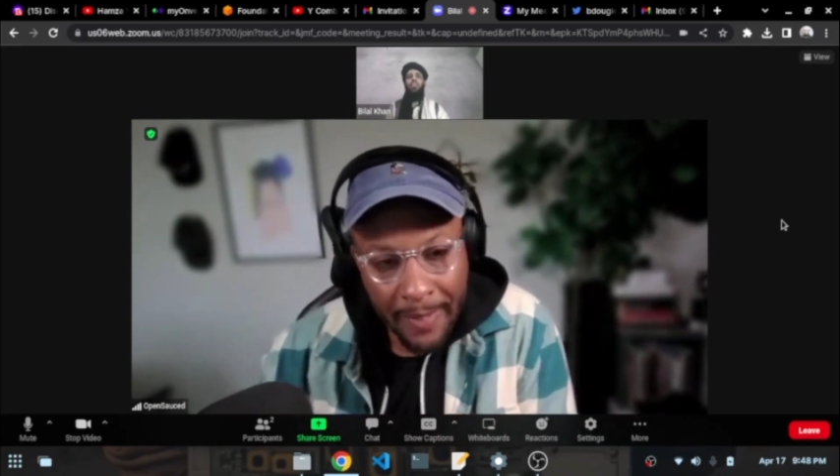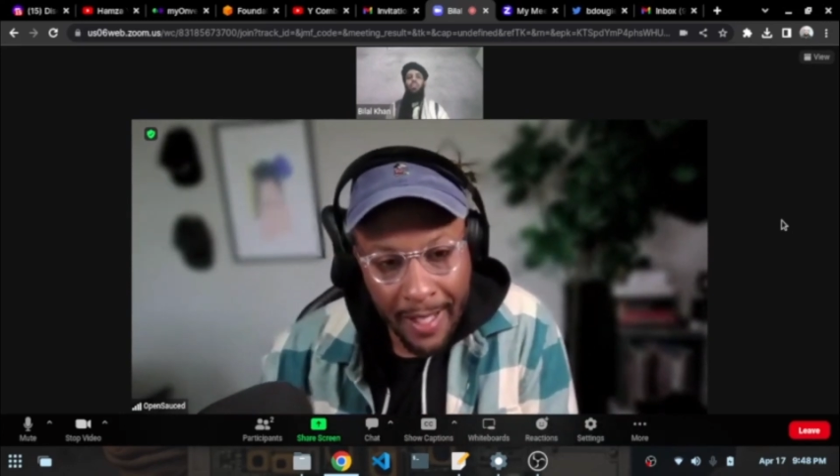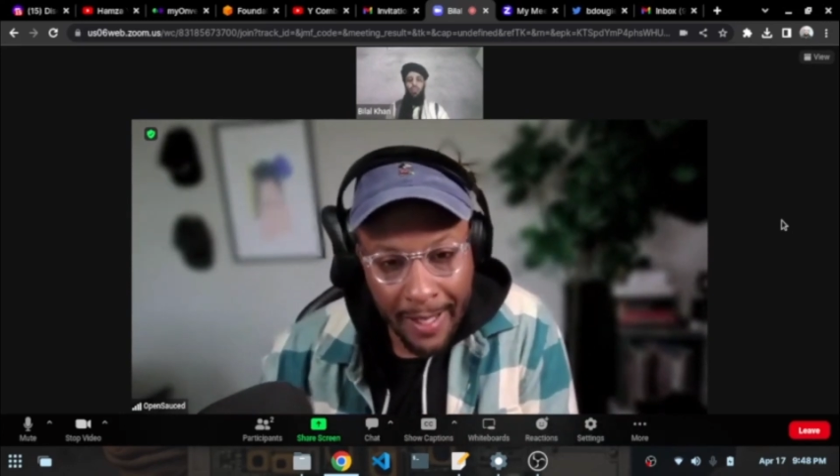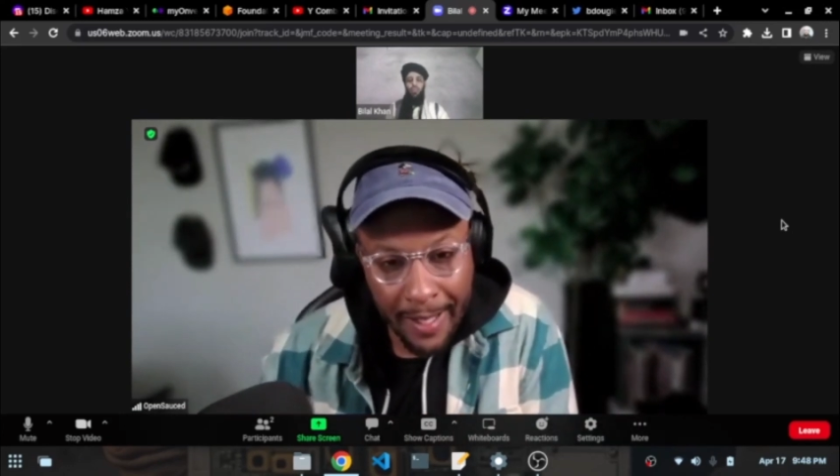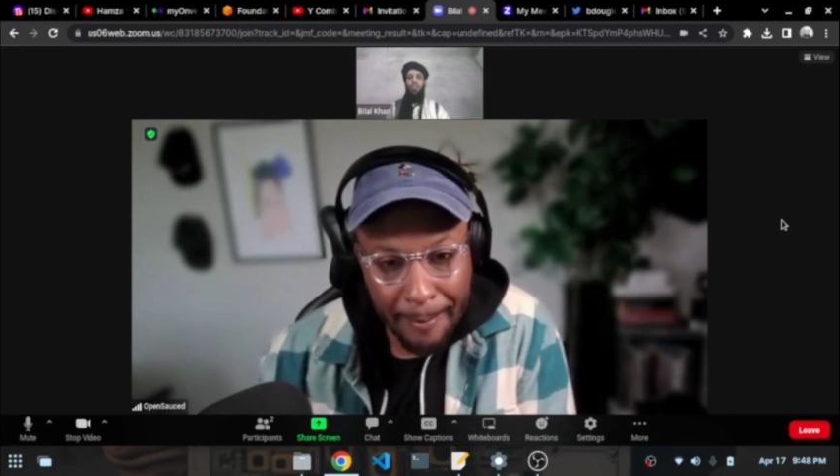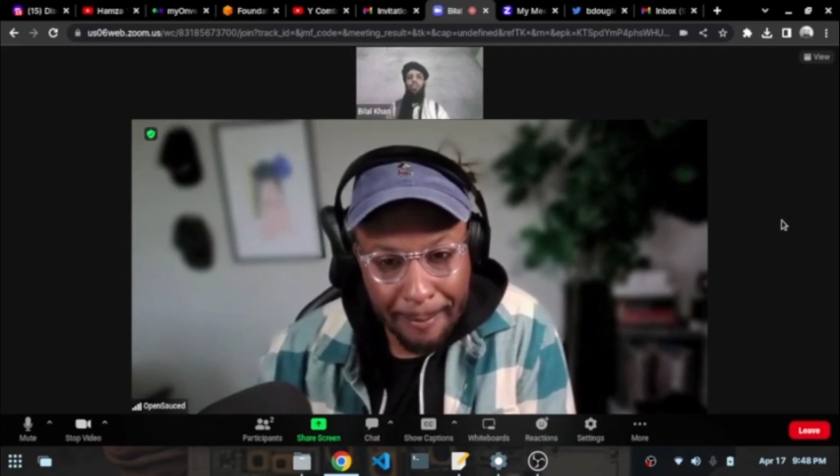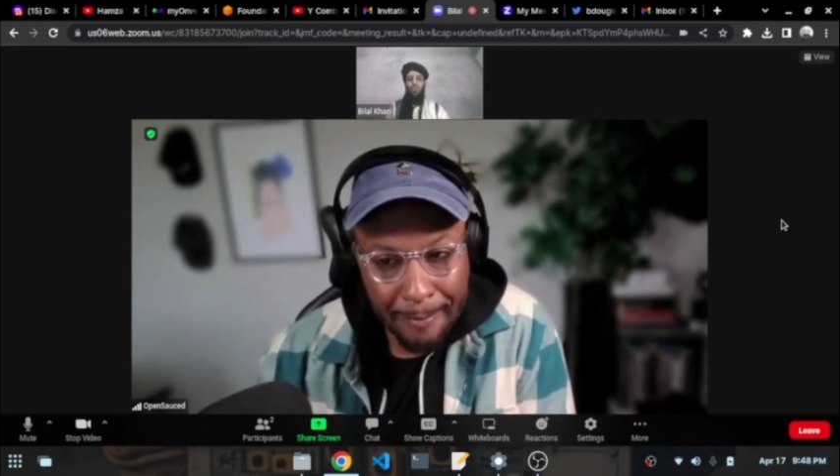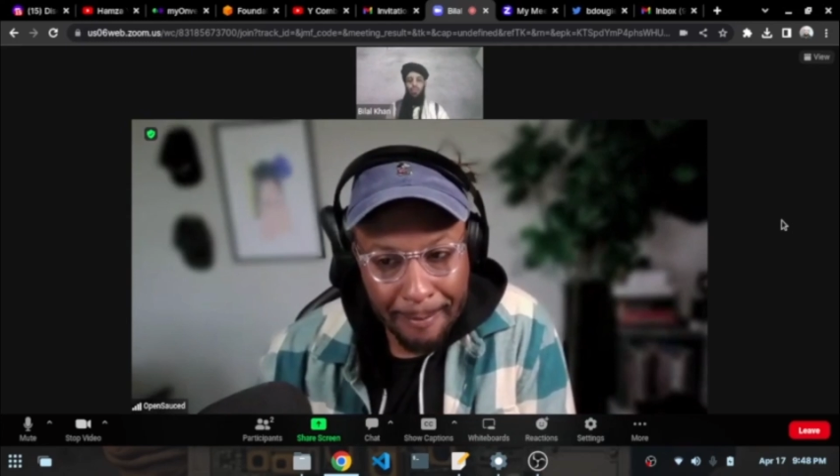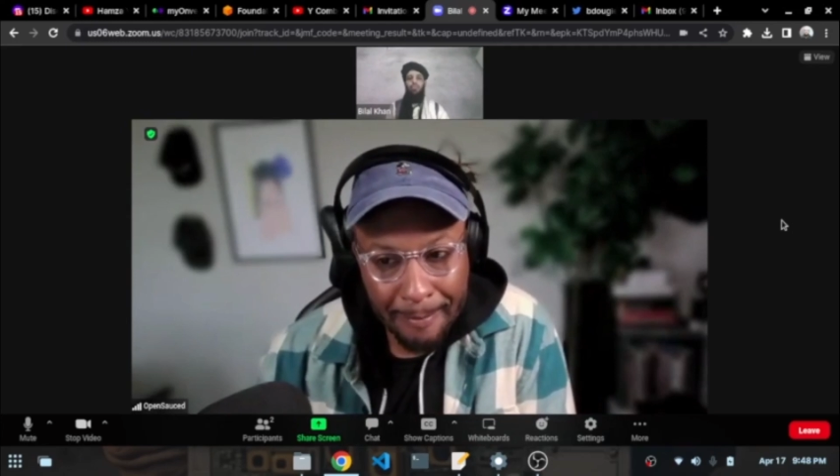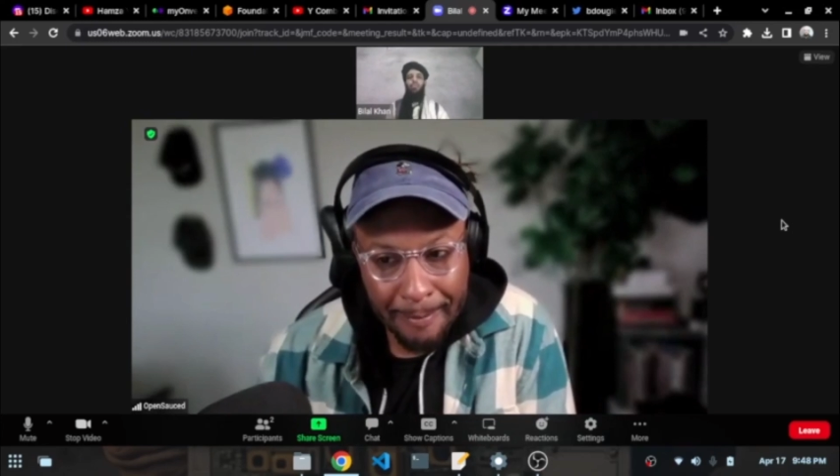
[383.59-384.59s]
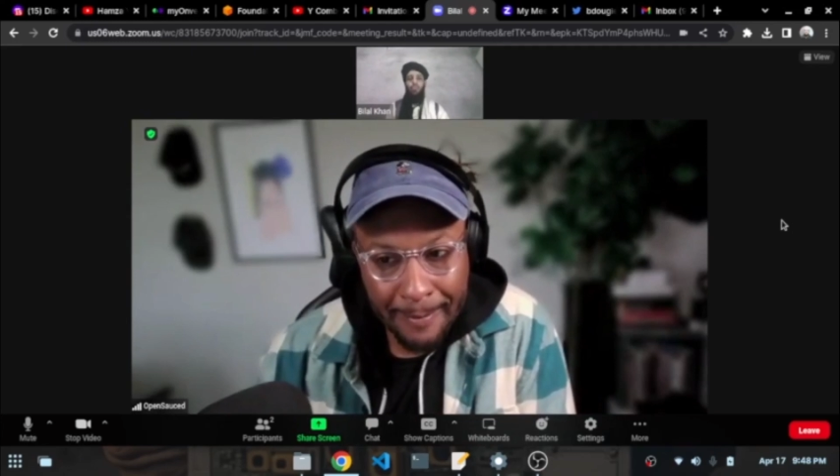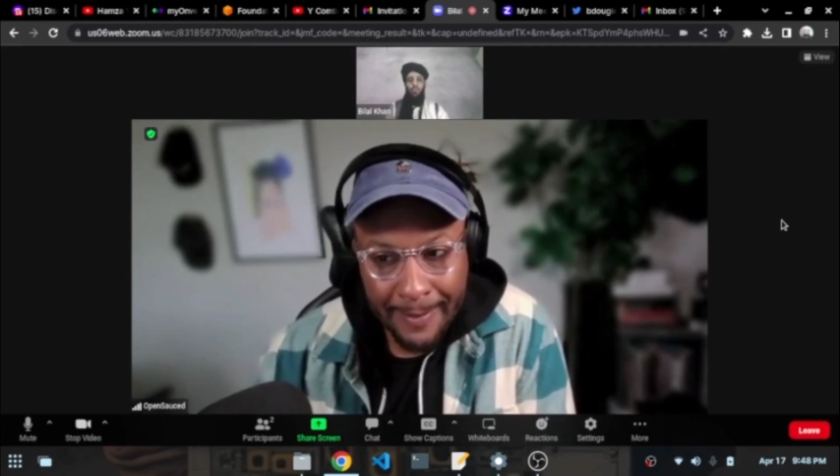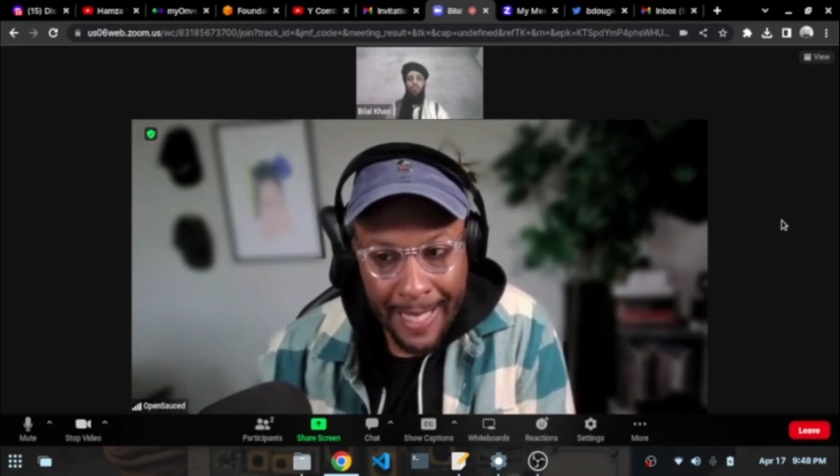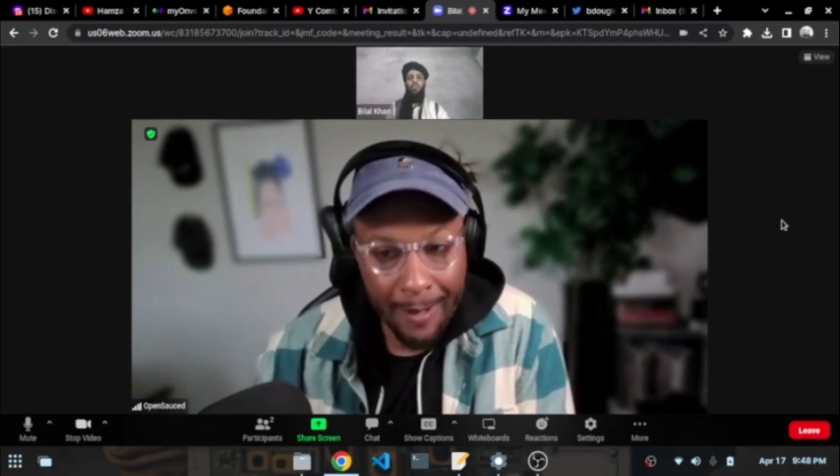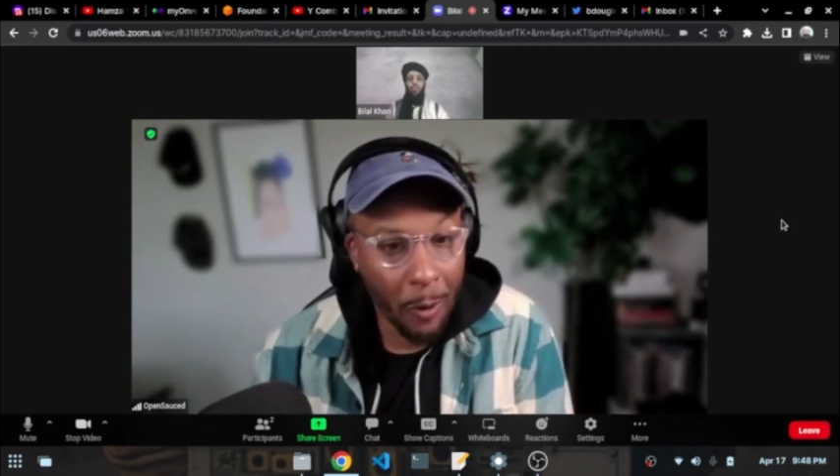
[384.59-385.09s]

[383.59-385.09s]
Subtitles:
That